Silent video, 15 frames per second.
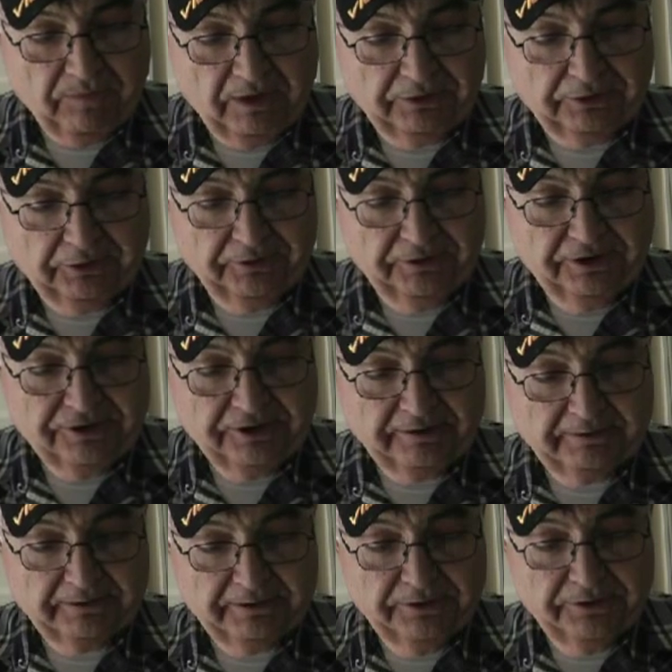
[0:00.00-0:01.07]
Attorney
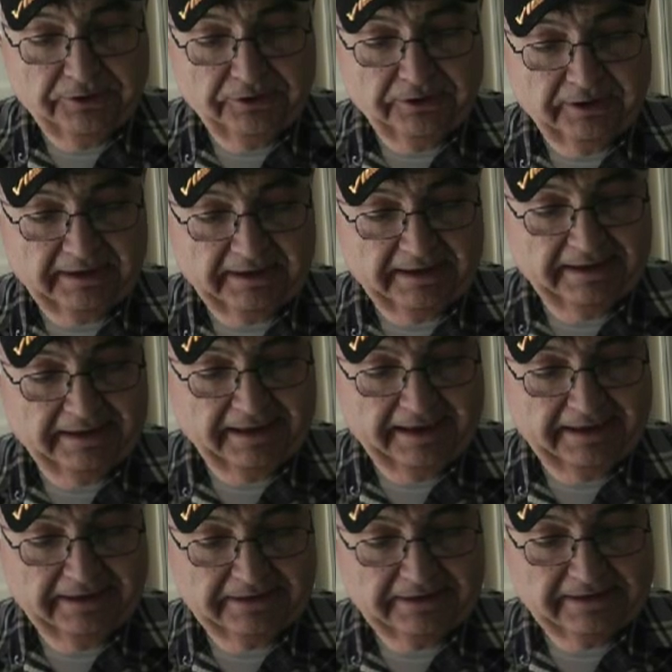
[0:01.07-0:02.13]
General in New York and
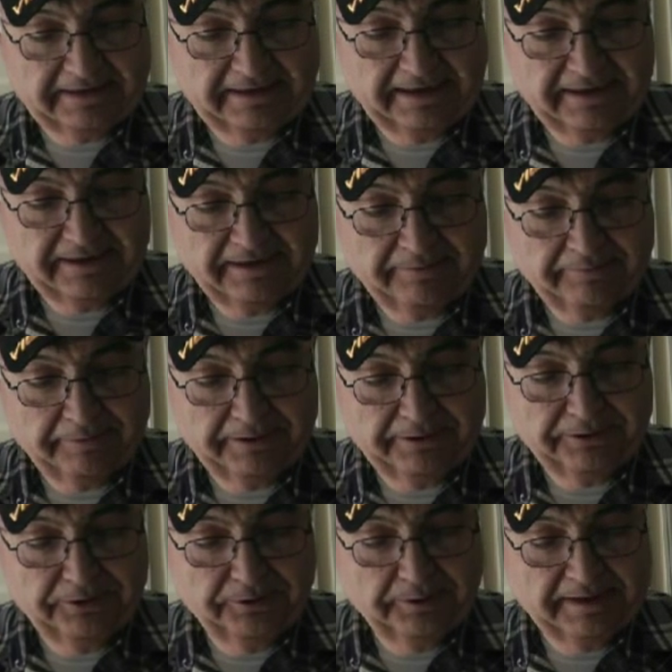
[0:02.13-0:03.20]
nine other states have
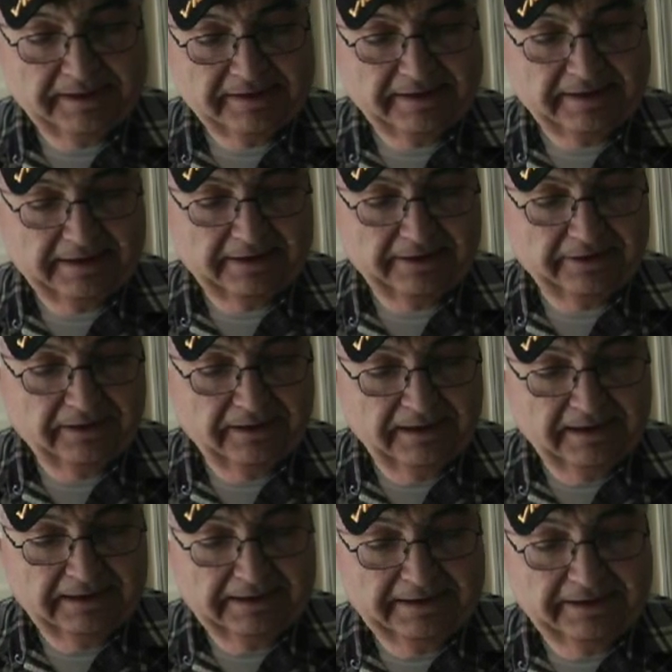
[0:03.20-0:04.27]
written U S Senate
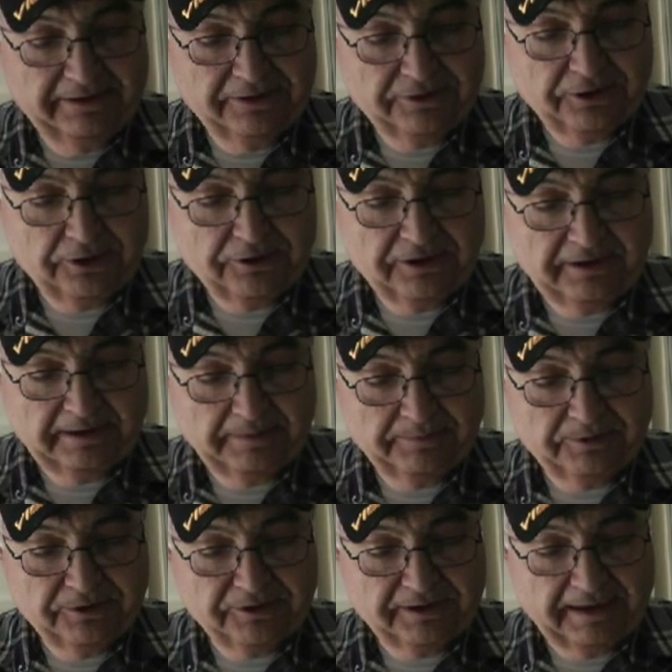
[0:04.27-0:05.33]
leaders urging them
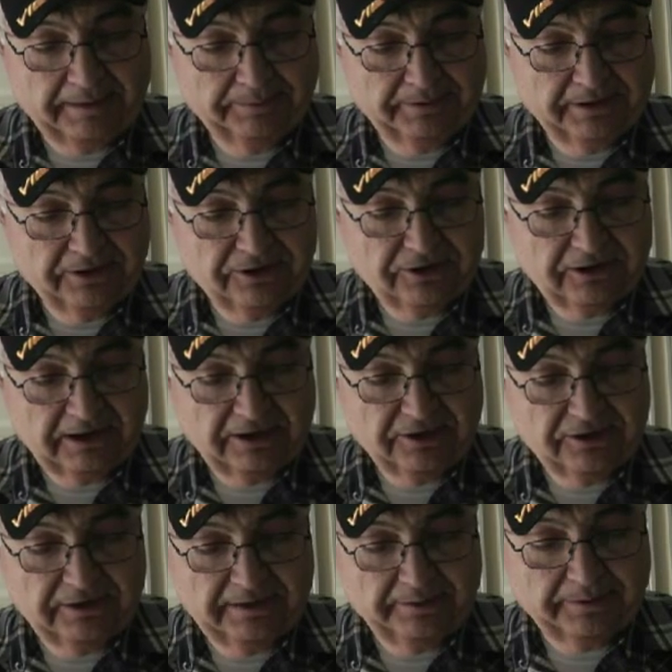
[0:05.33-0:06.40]
to stop
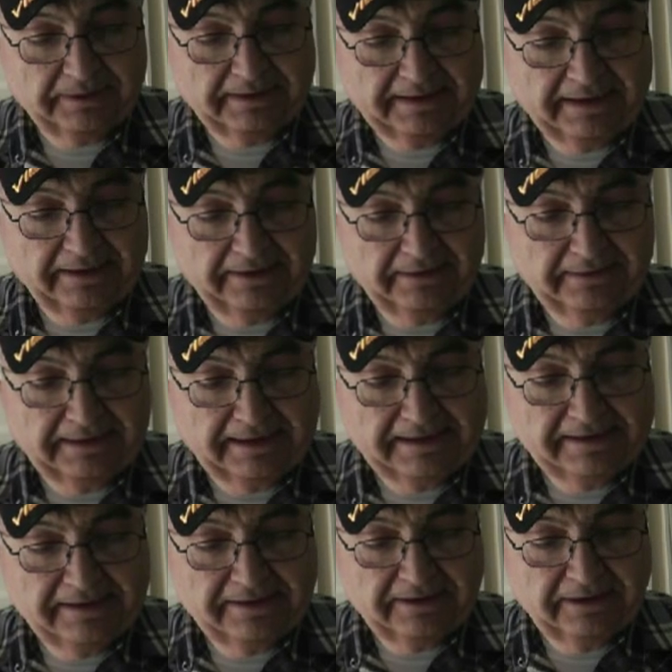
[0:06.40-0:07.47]
legislation that would allow
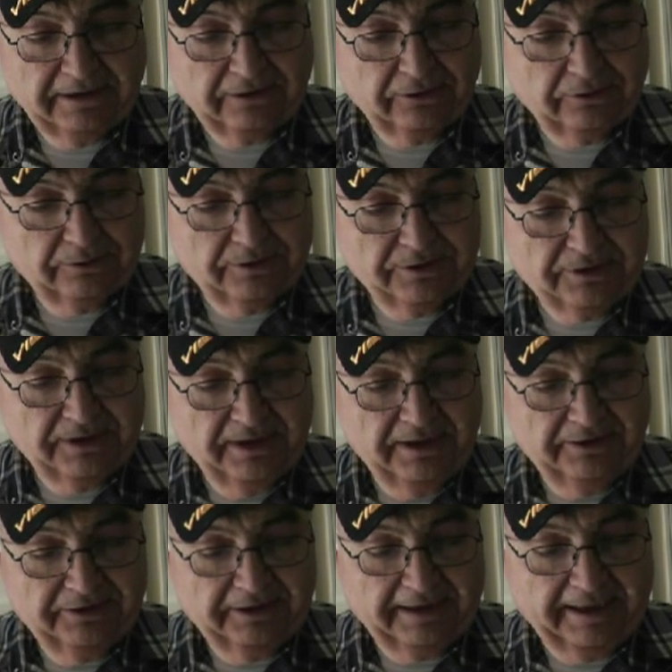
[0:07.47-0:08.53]
licensed gun owners
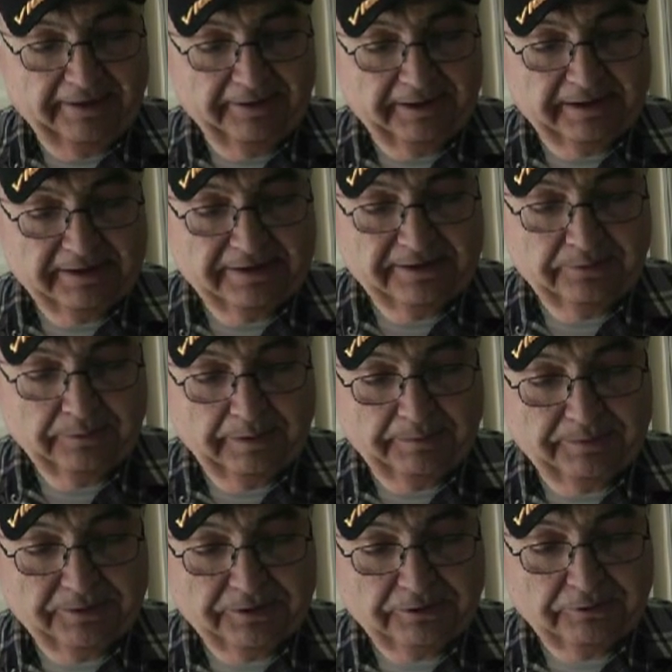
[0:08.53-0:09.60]
to carry concealed
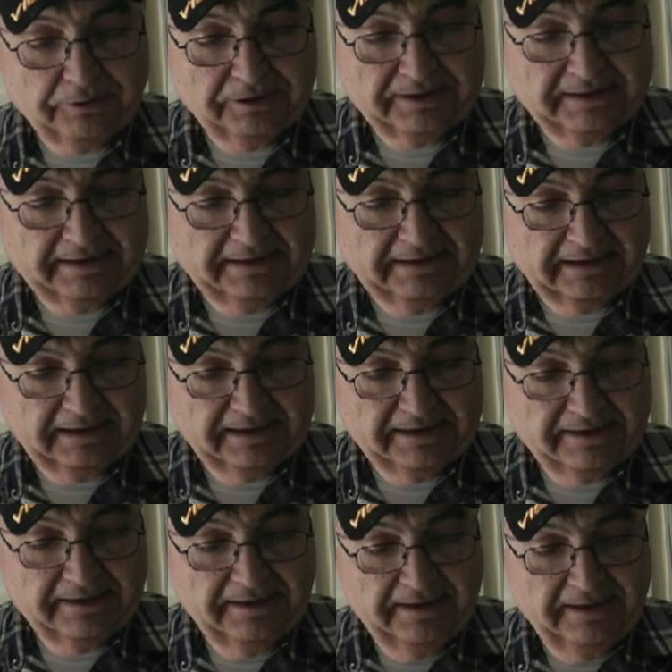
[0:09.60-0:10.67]
weapons across state
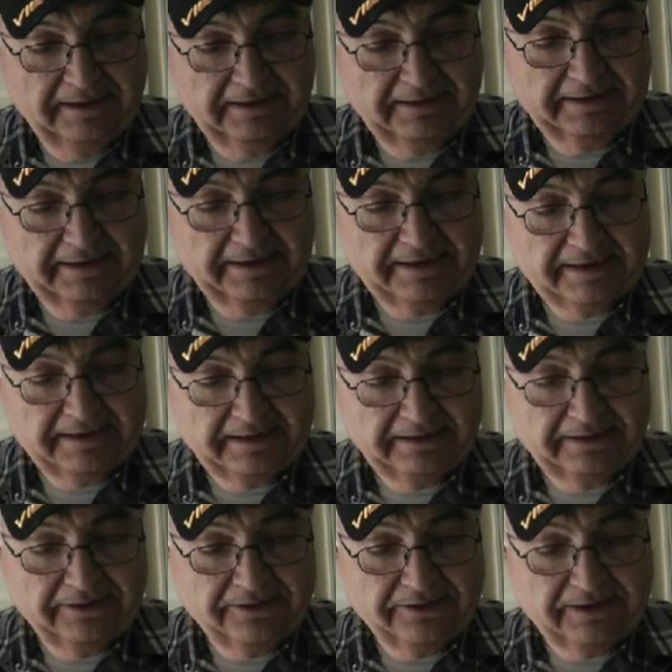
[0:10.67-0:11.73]
lines. Letters sent
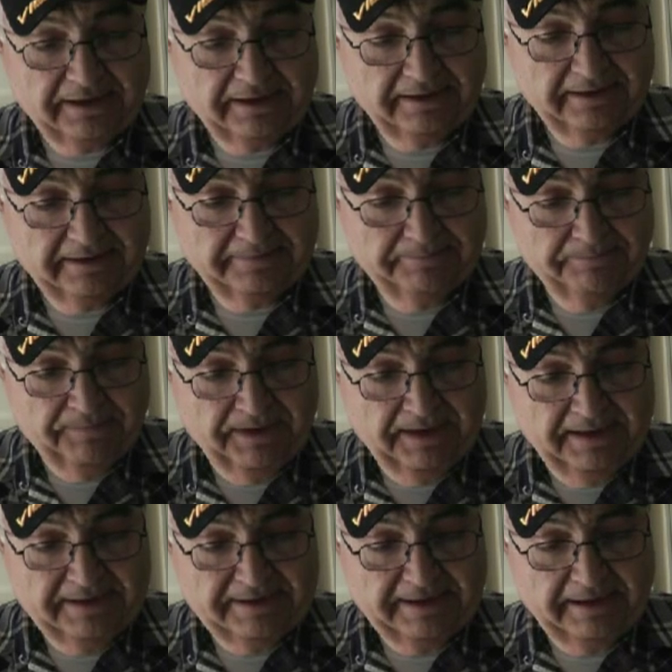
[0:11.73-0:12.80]
to uh,
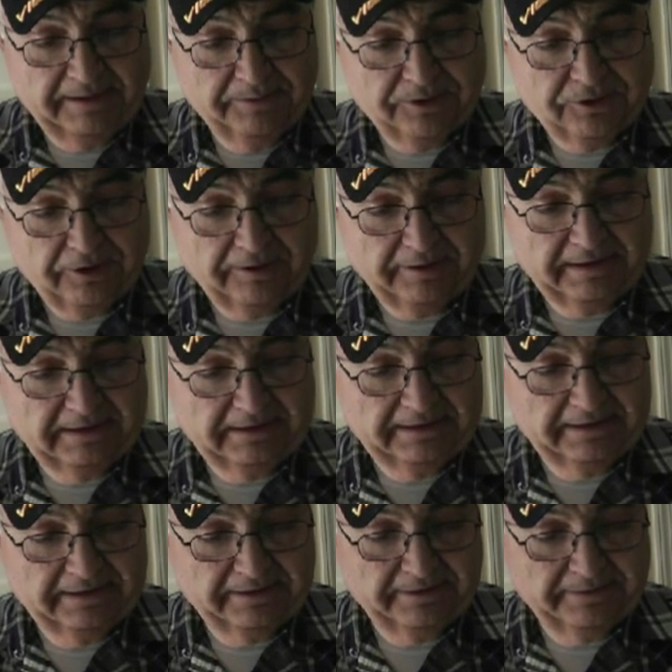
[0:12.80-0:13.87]
Senate Majority
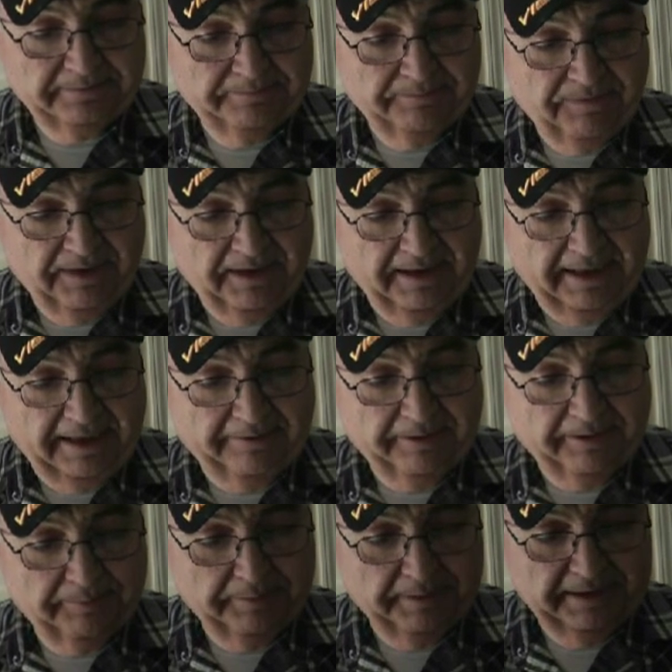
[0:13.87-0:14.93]
Leader
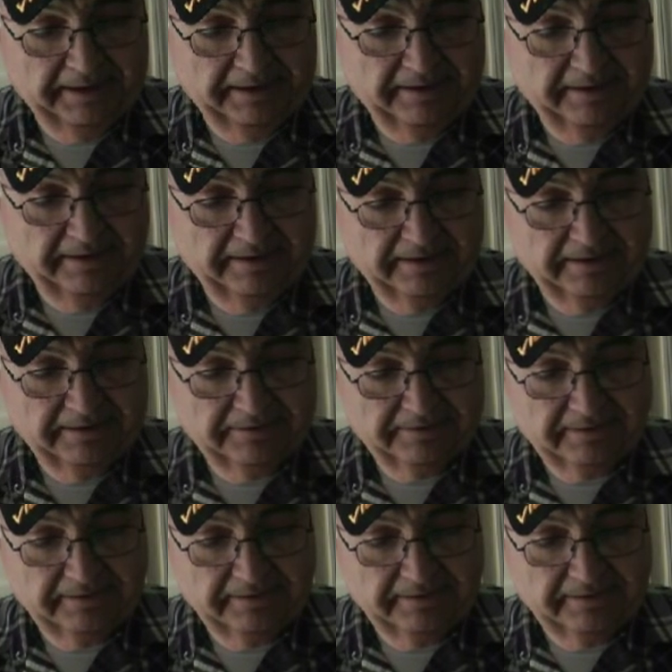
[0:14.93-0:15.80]
Harry Reid, uh,